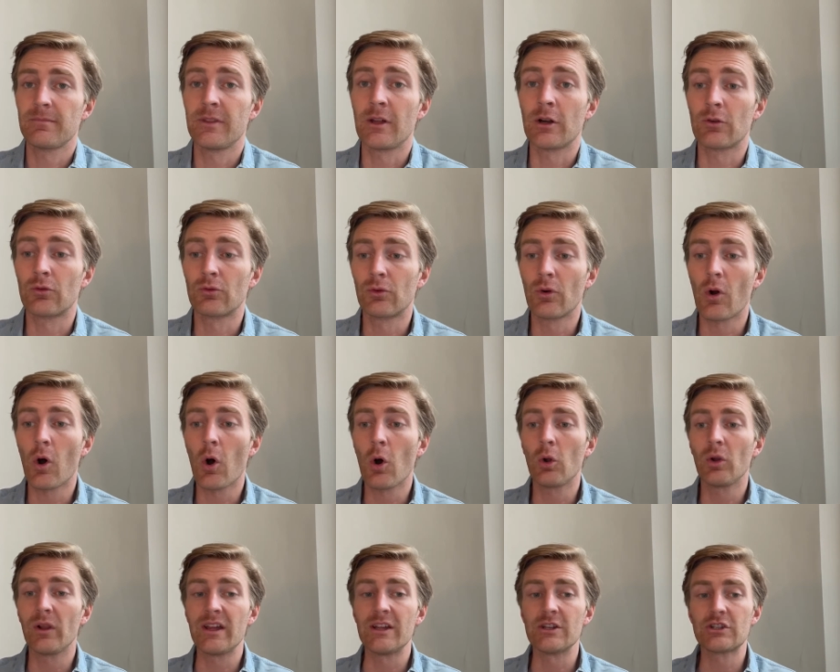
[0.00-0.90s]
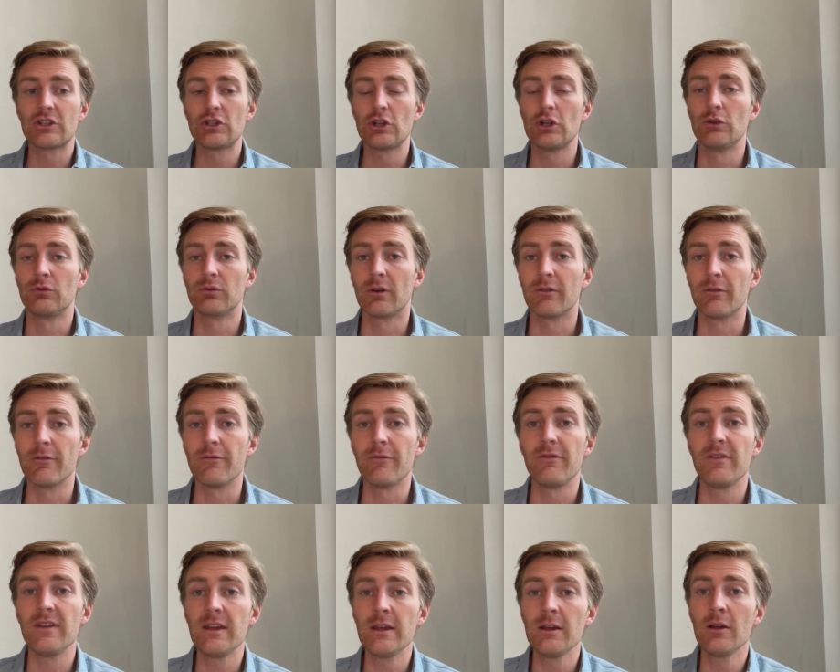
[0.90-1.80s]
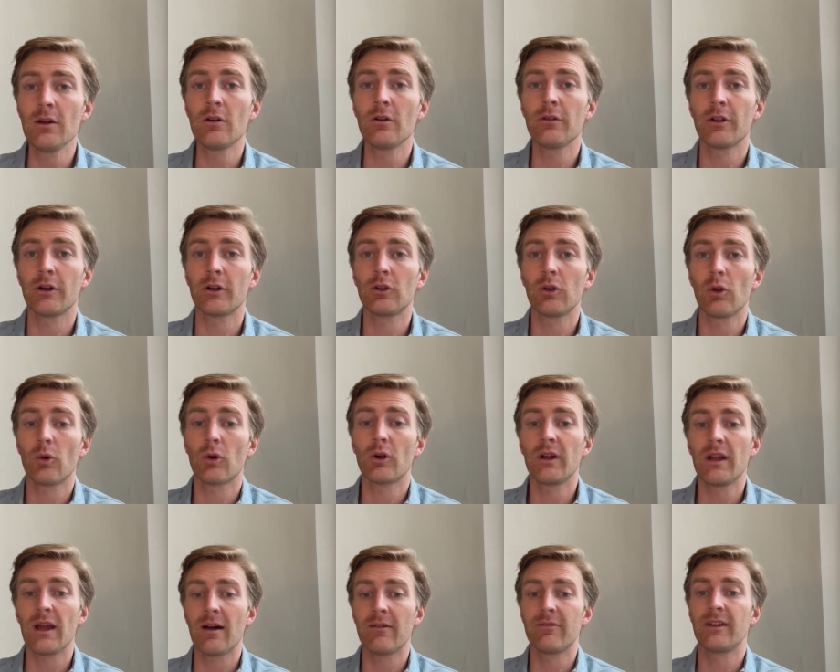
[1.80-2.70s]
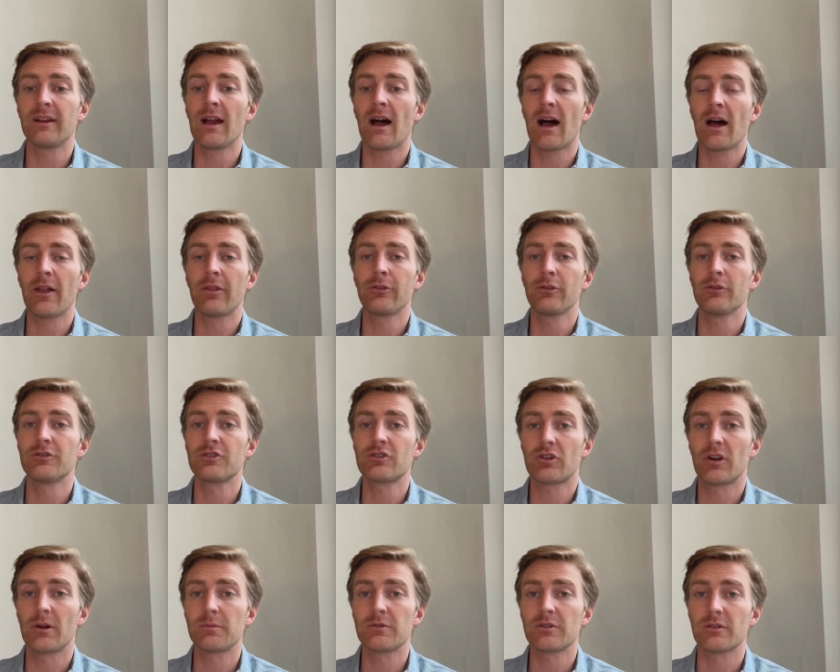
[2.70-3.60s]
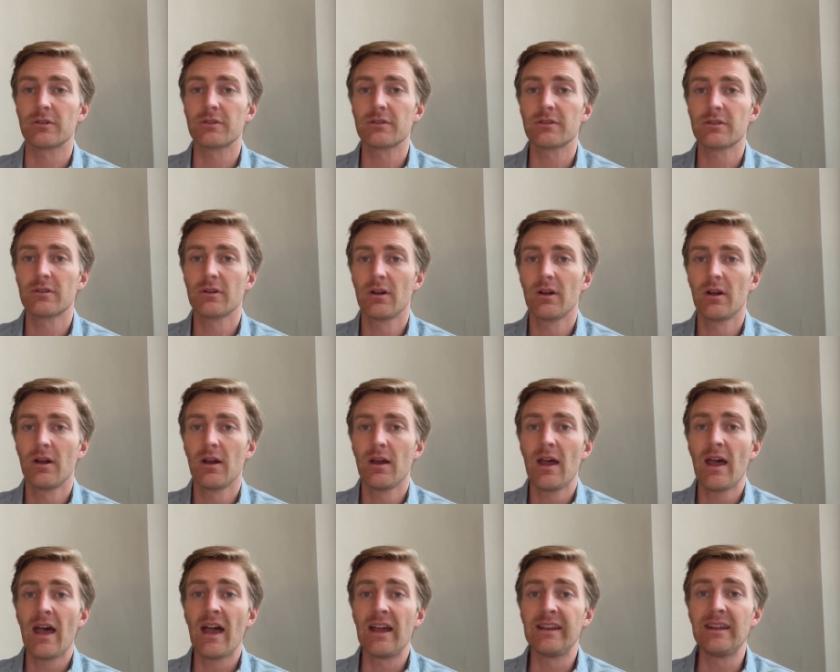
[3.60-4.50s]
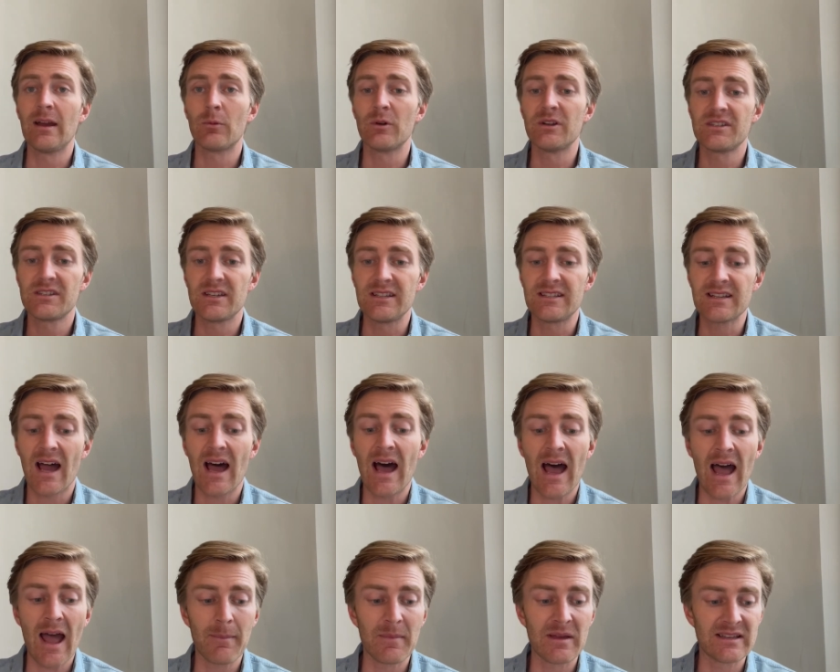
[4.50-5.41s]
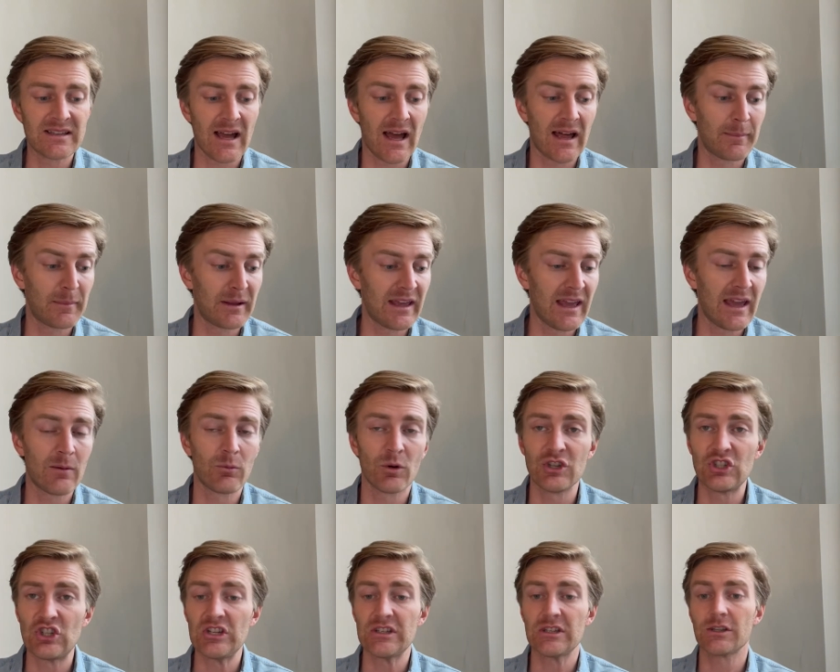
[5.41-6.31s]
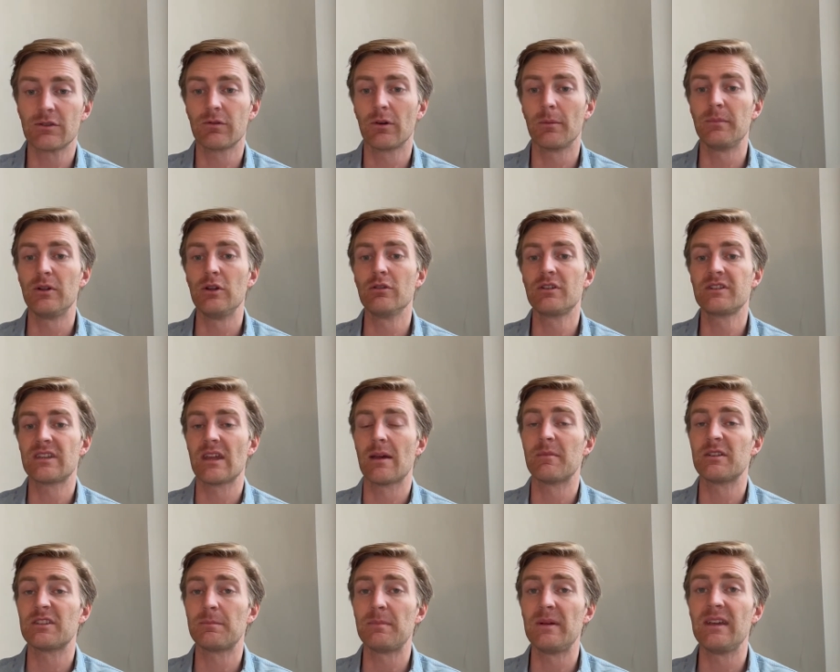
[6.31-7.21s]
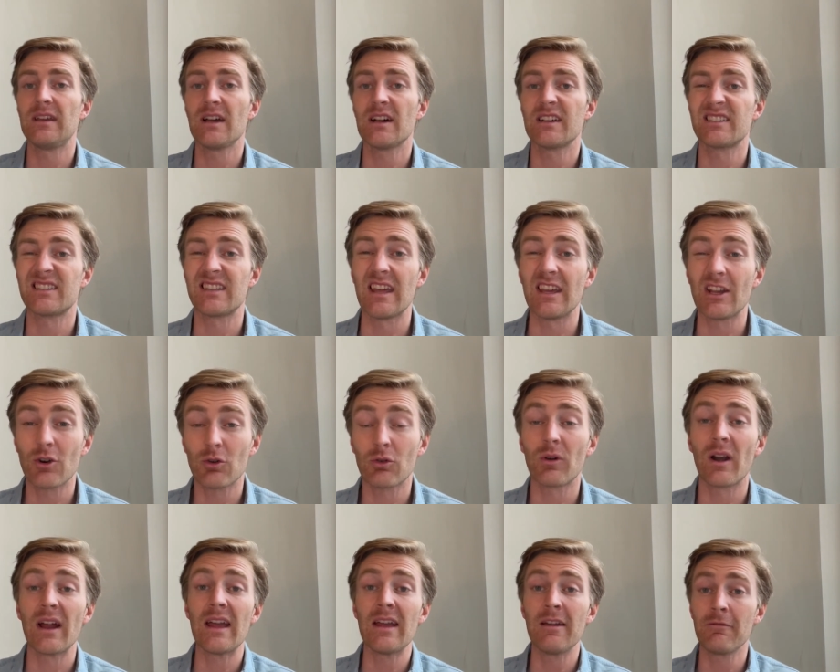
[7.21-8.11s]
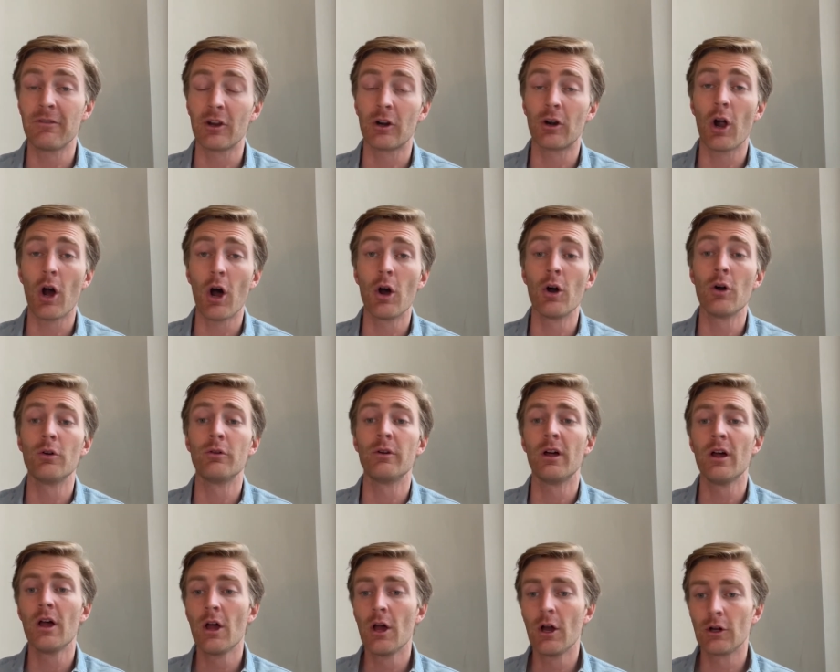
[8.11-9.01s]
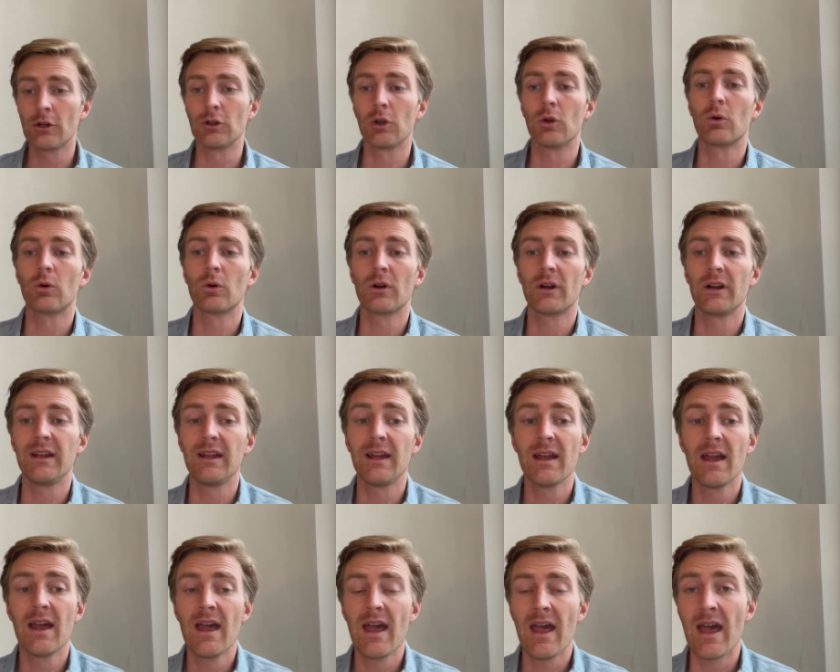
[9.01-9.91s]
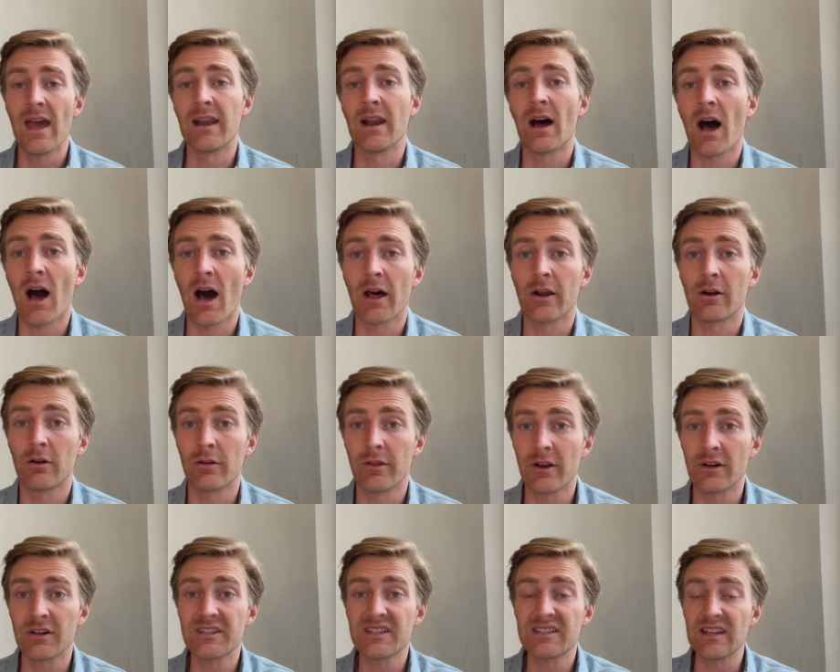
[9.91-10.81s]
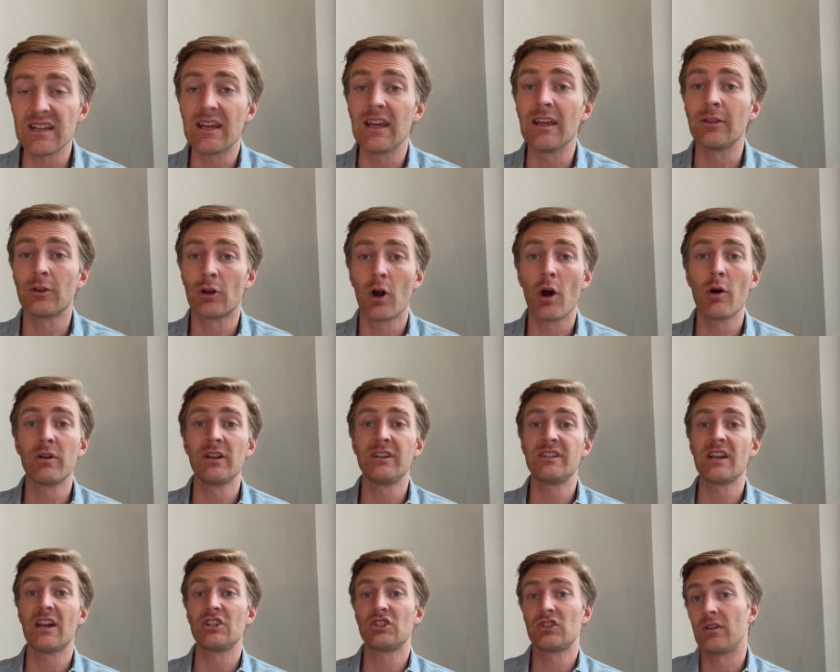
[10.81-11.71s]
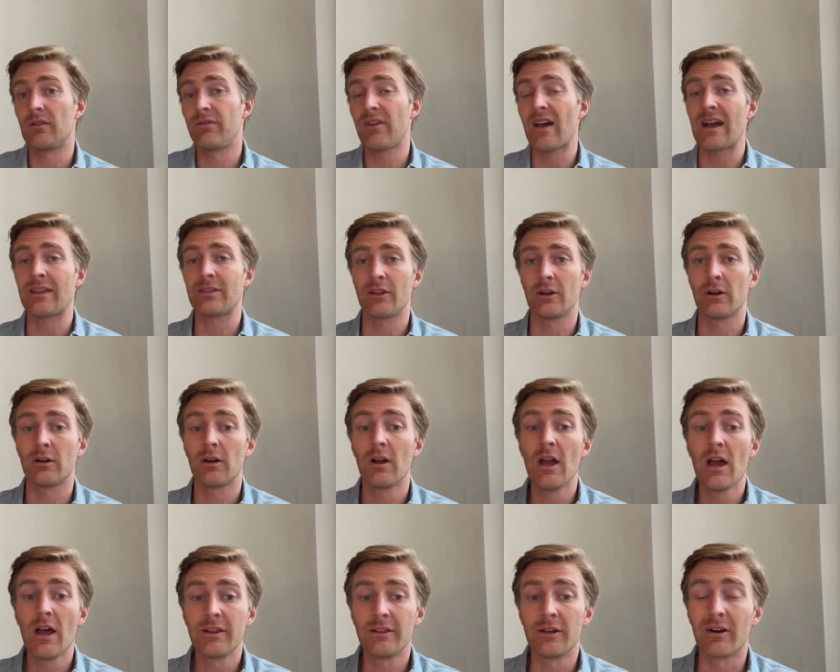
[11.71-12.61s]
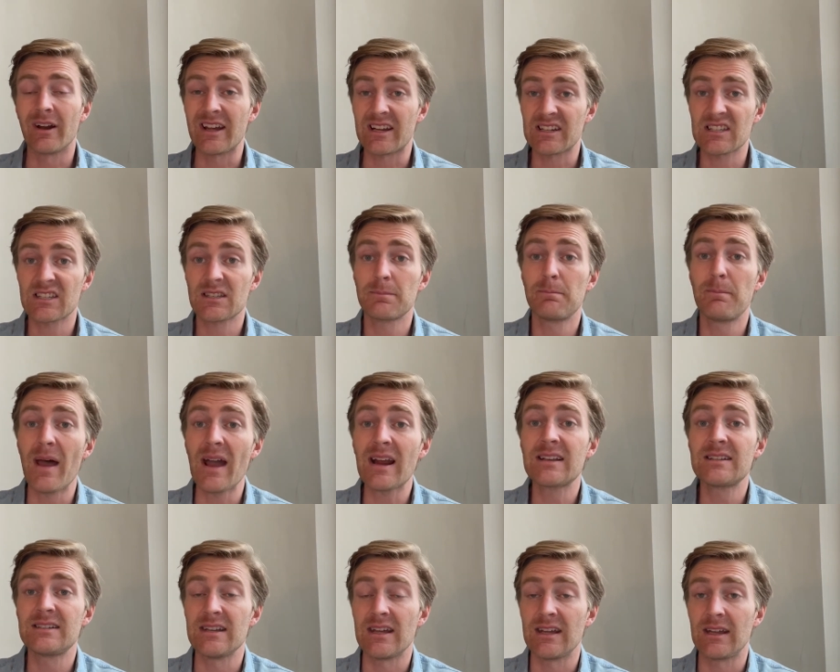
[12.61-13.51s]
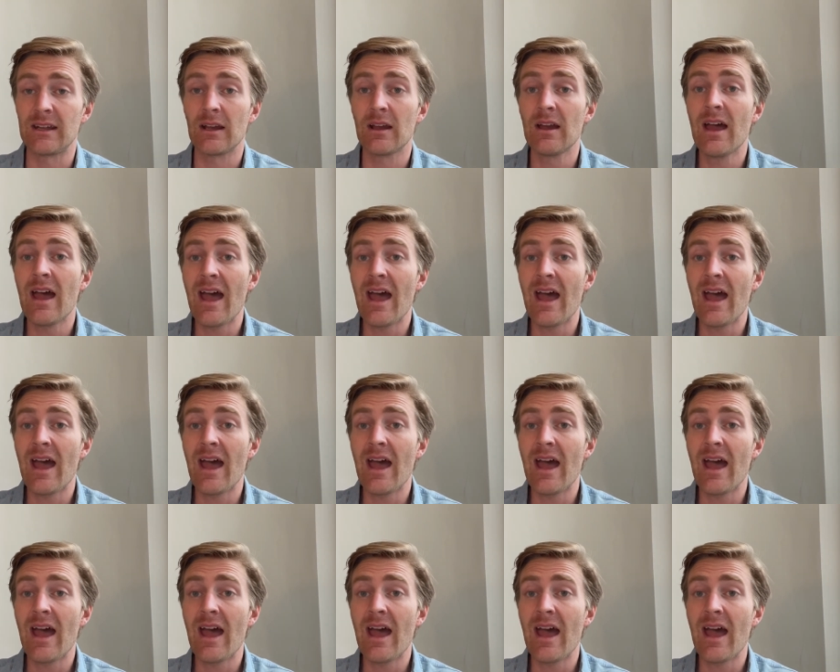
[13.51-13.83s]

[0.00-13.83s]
Their role is to reveal the glory of the God through scriptures. And yet we see time and time again when Jesus rebukes them, it's because they crave their own glory and honor. They're seeking their own attention. In fact, they're, they're expecting